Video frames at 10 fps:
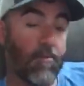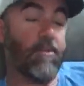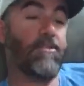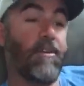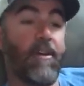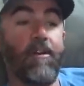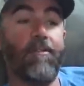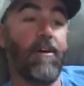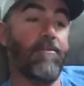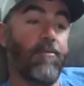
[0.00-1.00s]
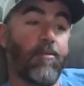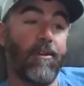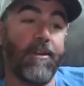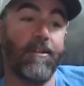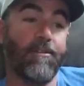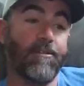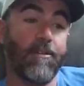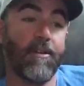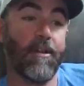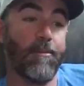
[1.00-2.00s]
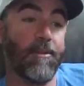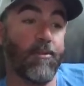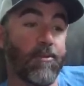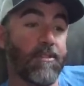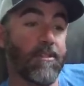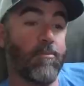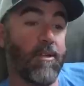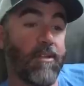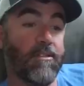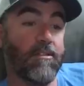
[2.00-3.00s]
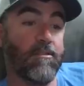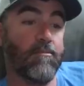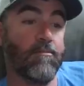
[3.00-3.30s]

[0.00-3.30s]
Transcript: Once you get off I forty and you start coming towards this place,